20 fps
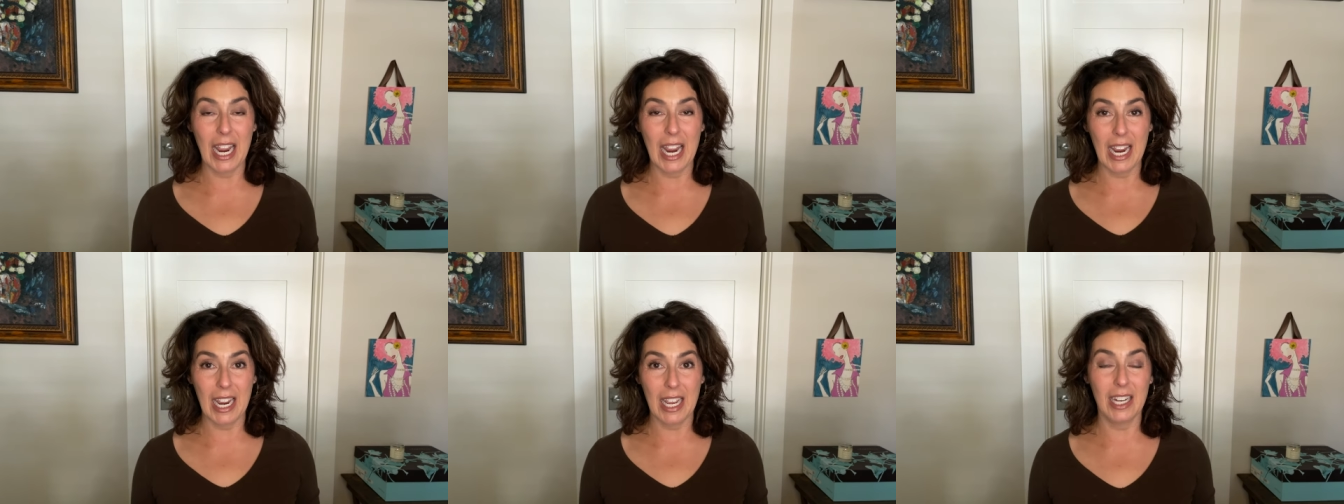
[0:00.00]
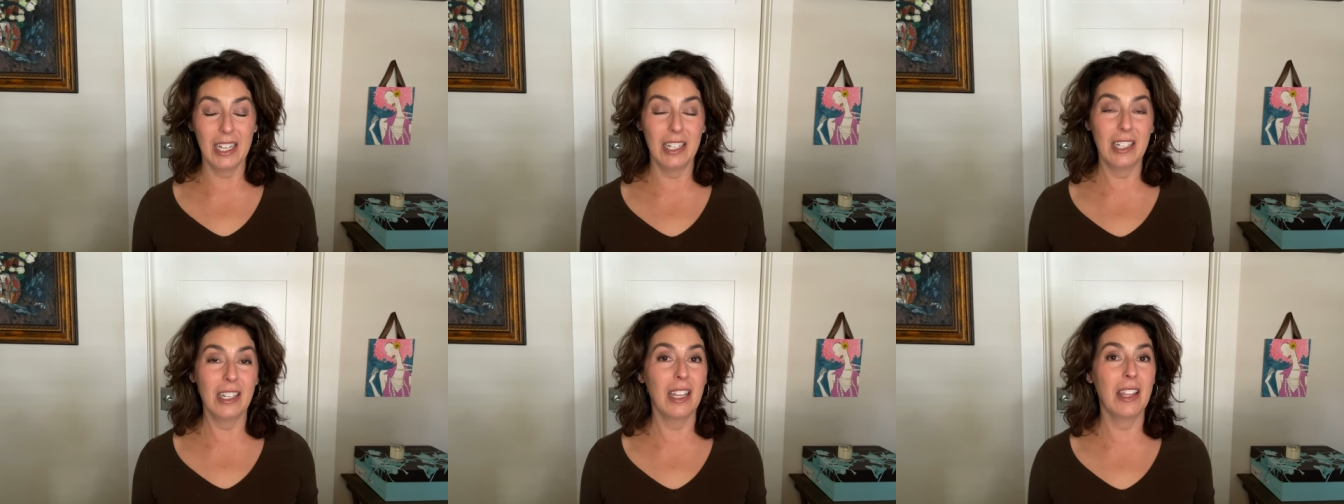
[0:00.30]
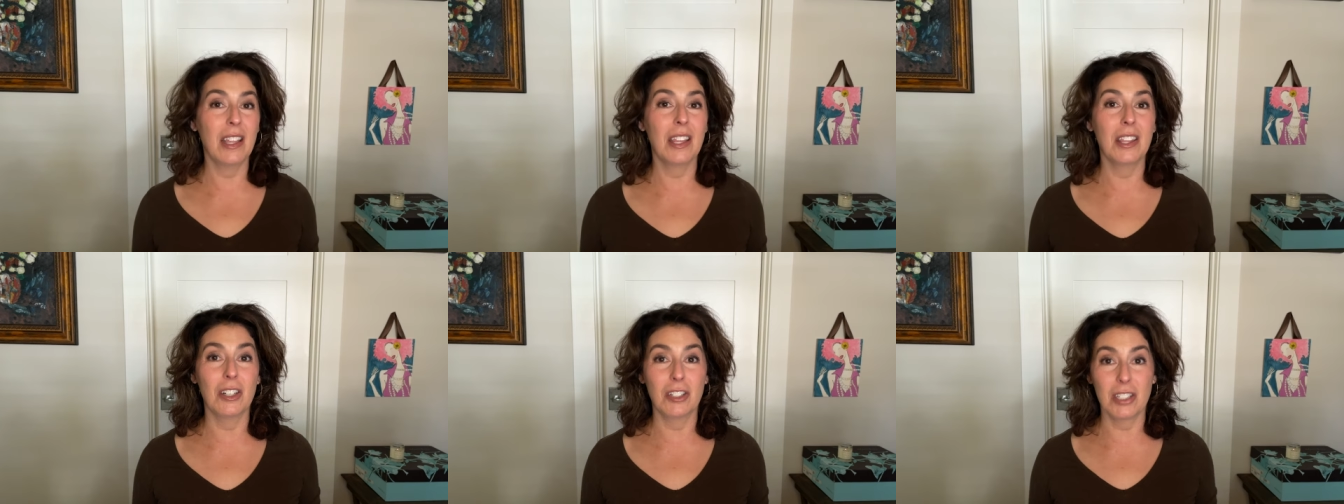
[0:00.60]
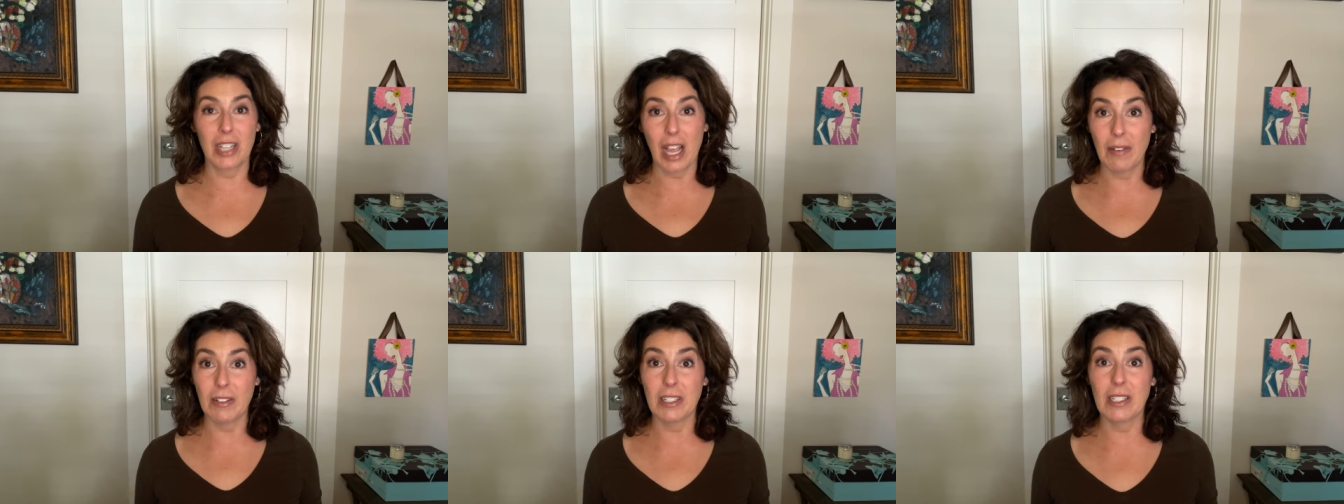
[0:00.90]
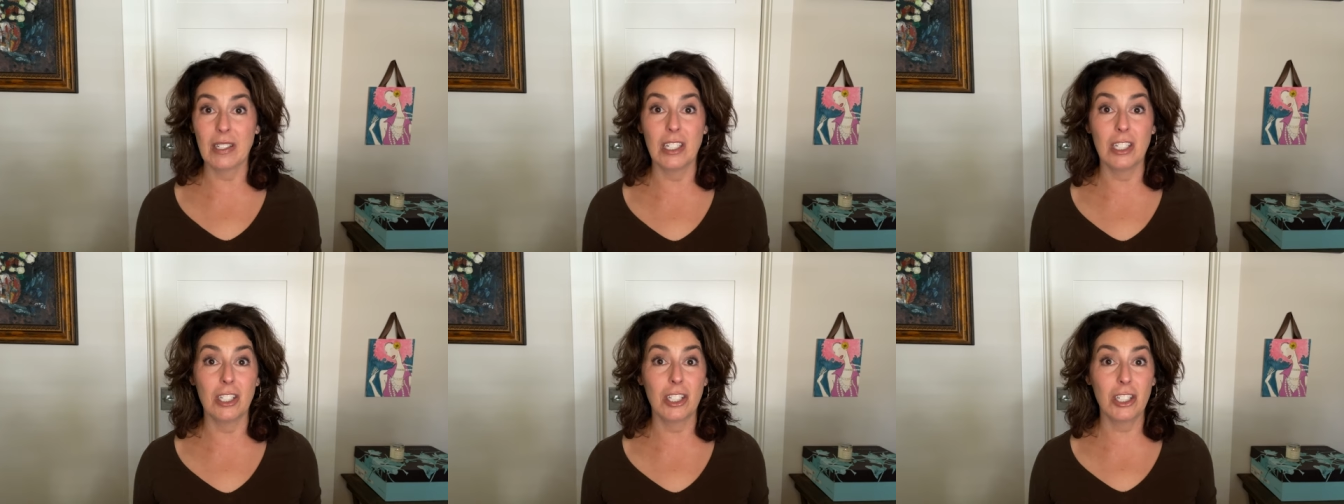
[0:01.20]
and there's
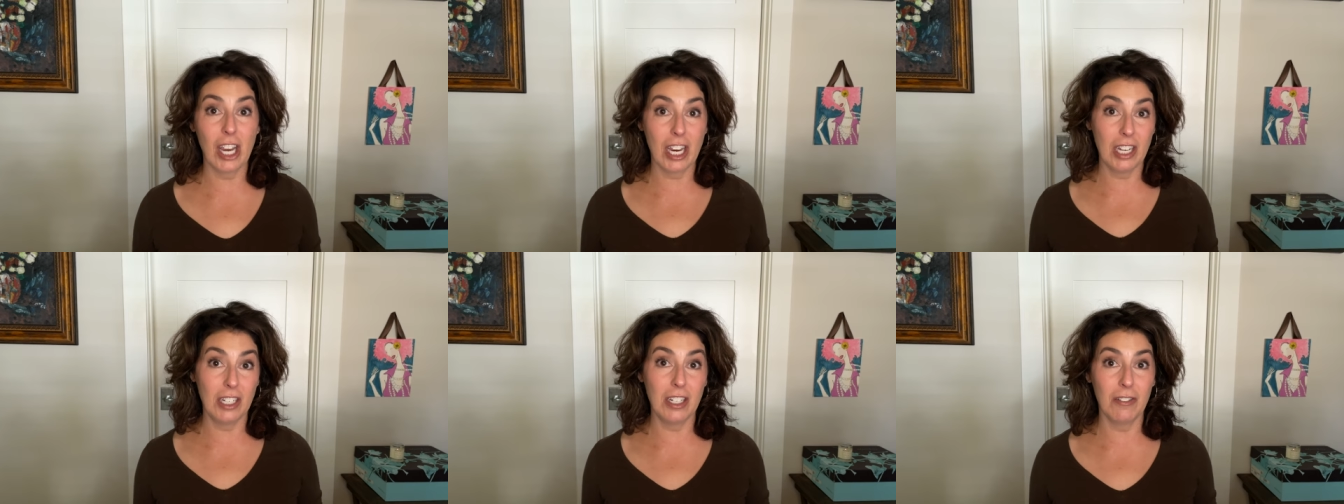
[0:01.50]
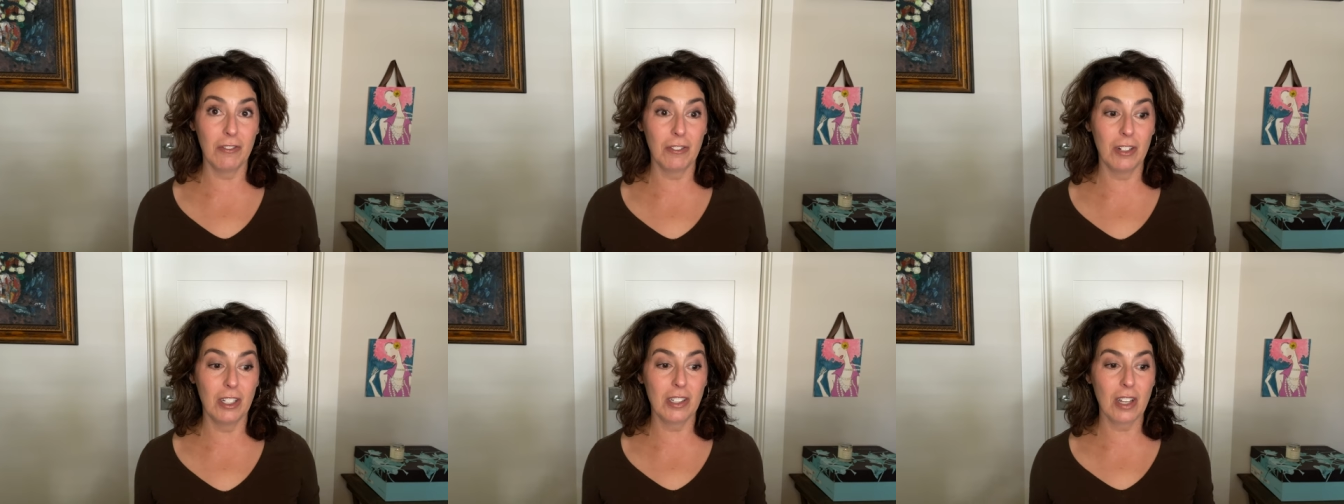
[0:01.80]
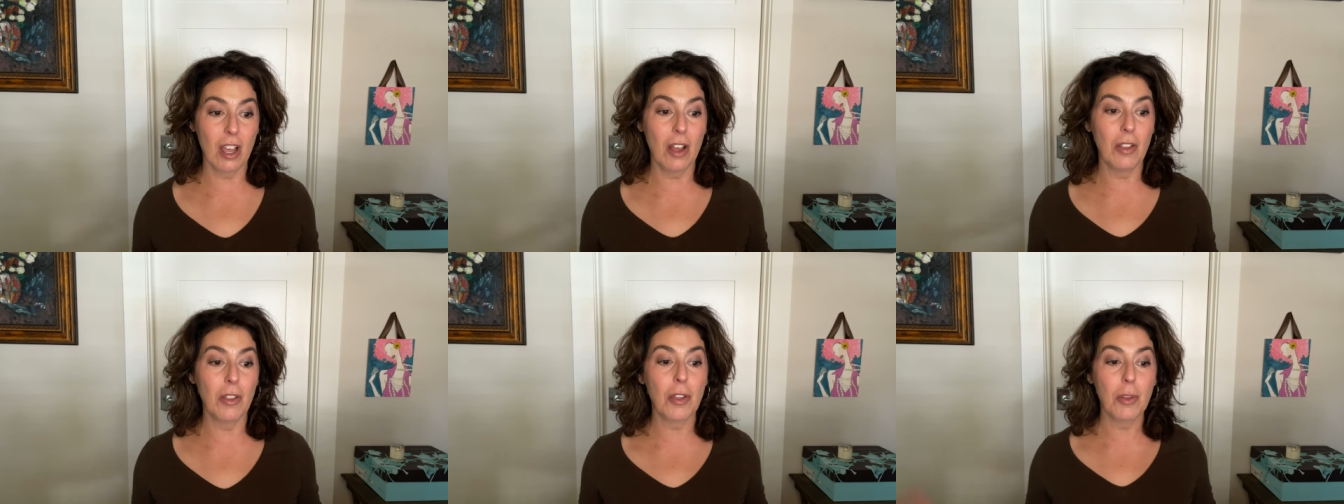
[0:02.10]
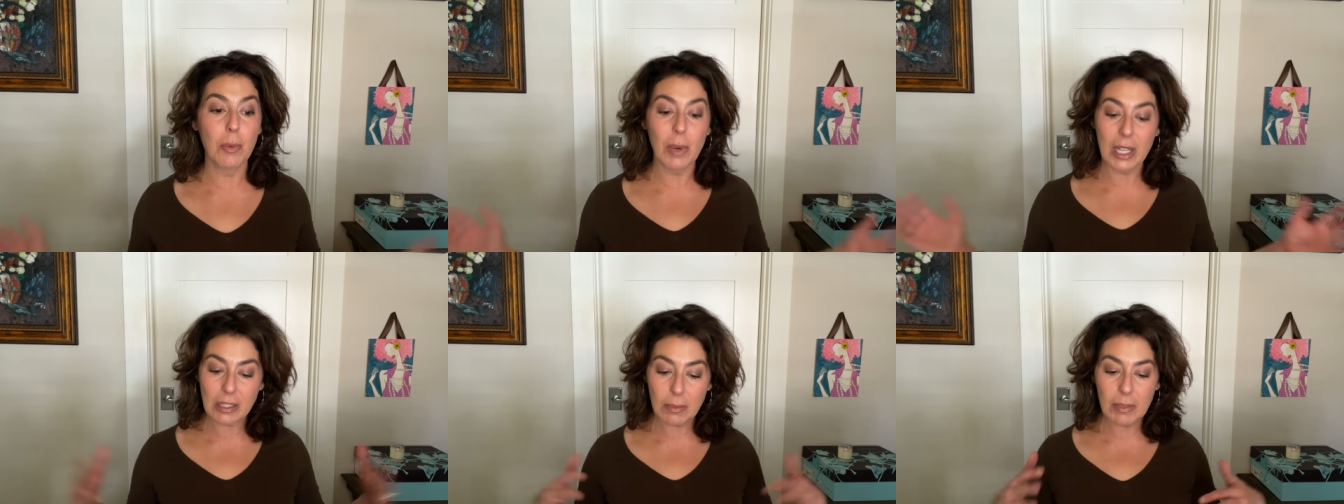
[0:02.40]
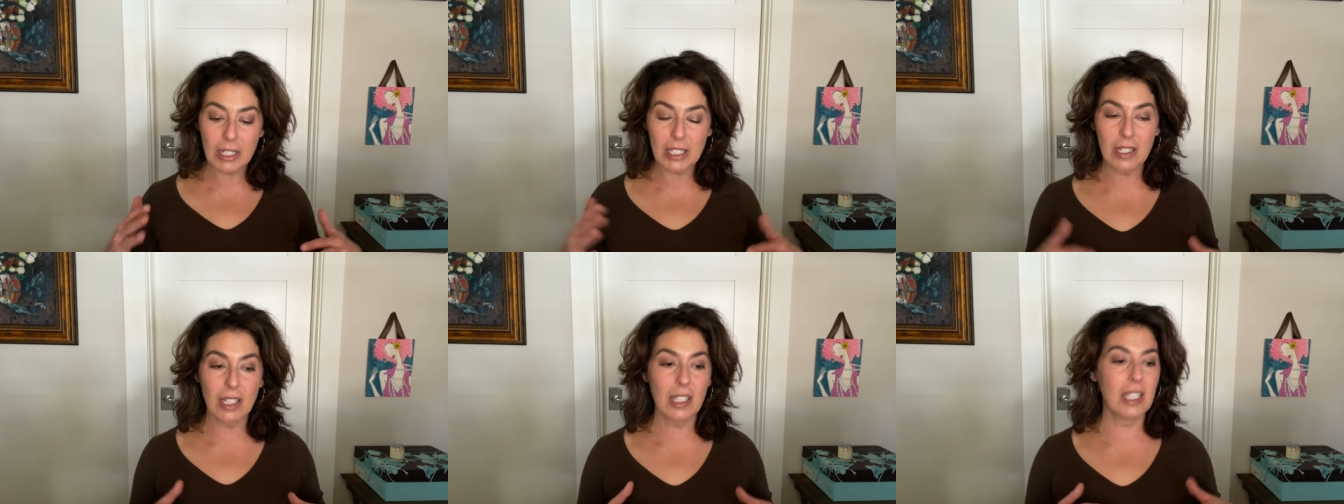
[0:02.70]
obviously a shade difference, although the
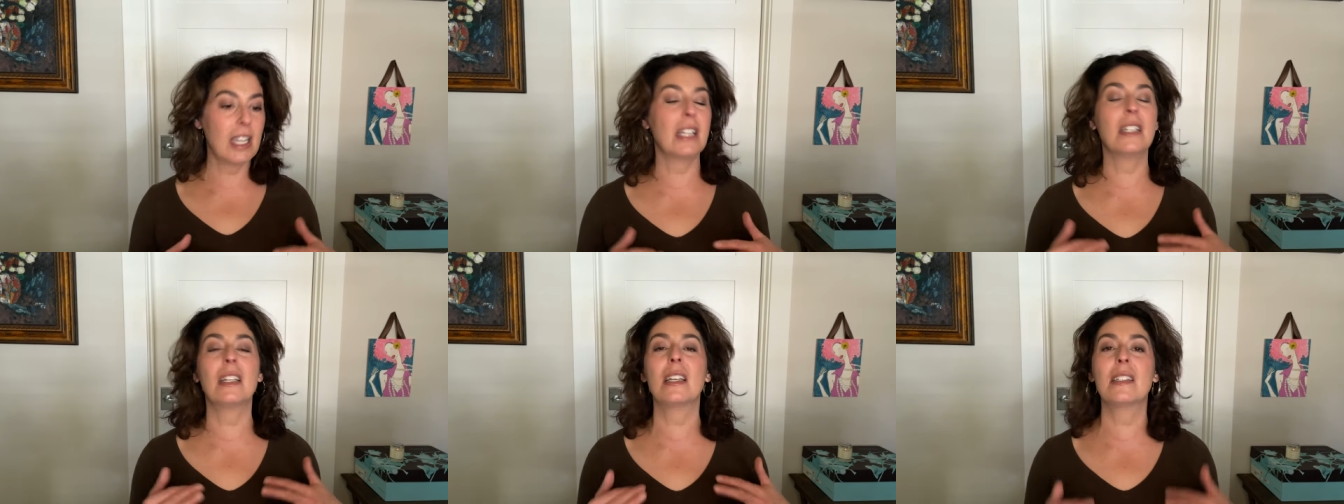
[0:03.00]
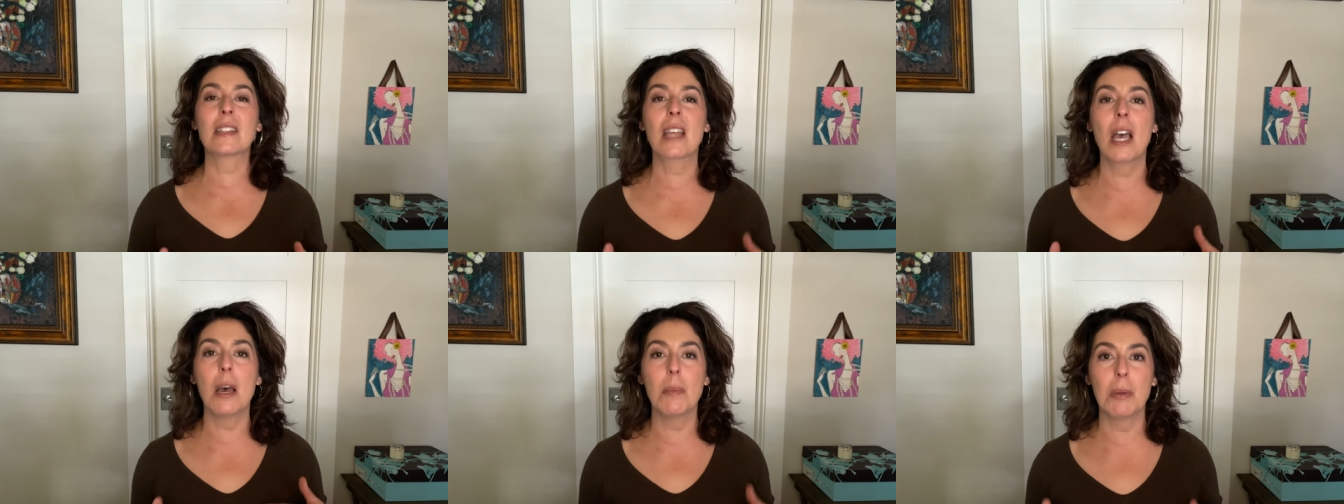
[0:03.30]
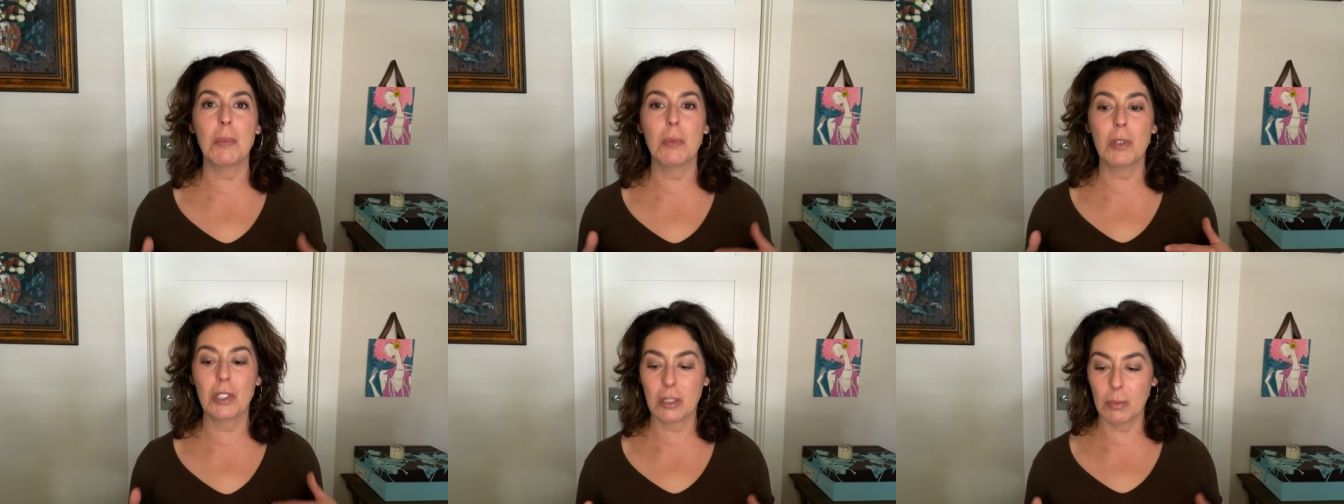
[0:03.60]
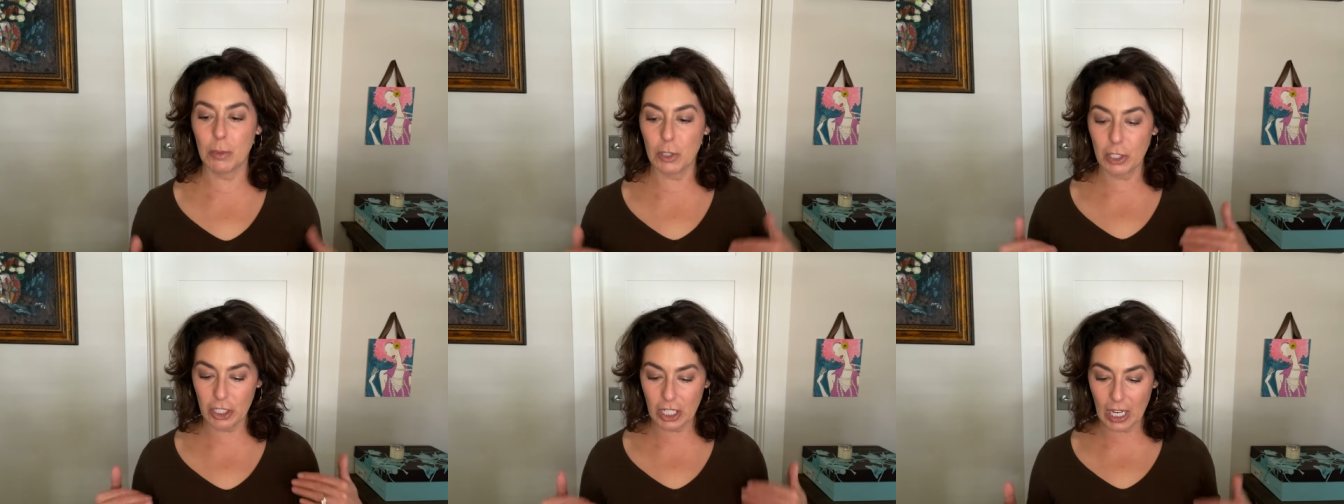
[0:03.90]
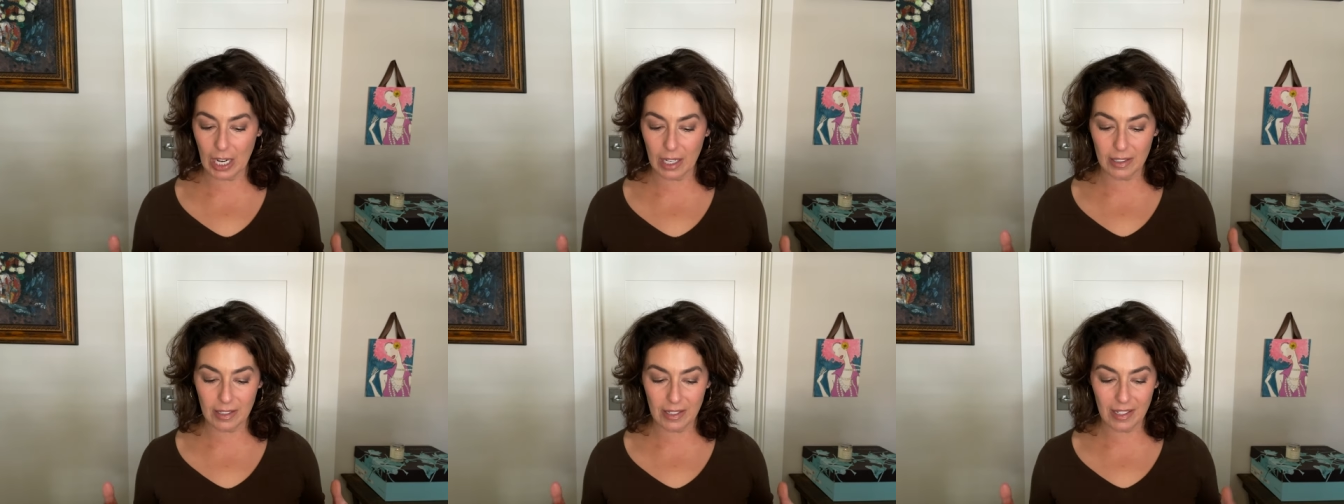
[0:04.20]
Westman Atelier does come in multiple
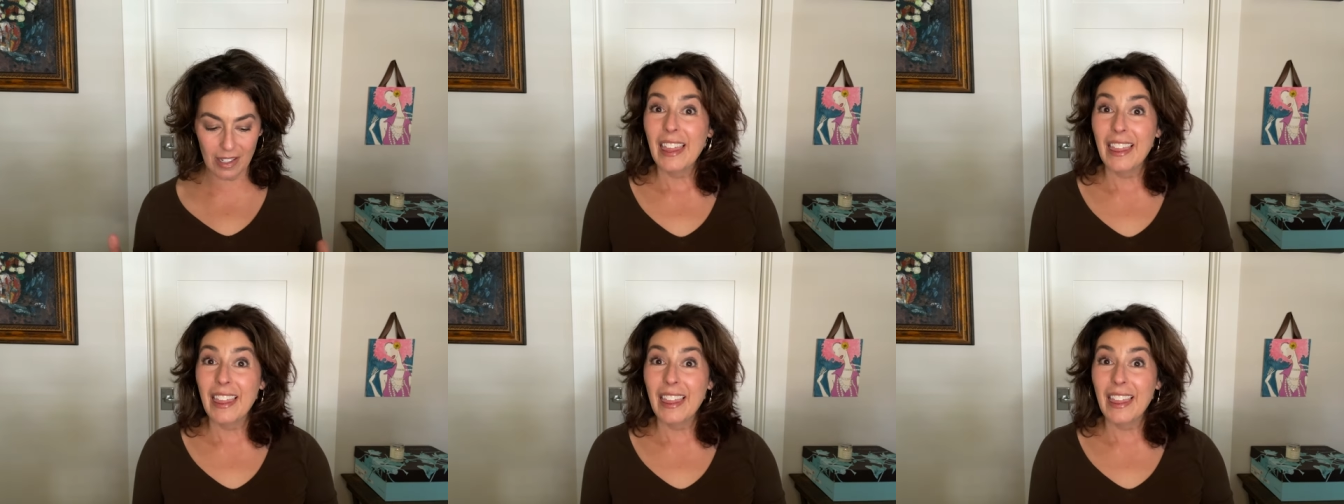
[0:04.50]
shades.